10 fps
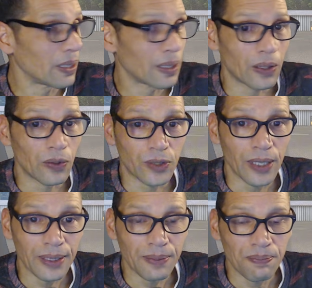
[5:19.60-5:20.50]
close
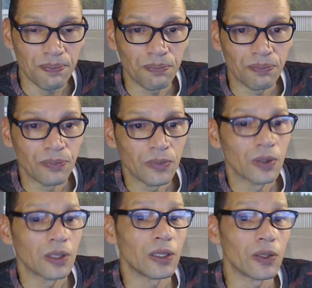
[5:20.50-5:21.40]
that
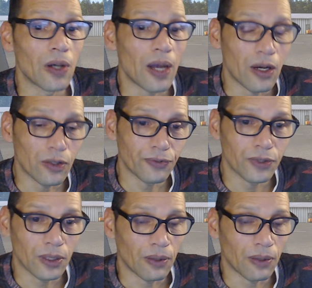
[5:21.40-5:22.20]
you go out of this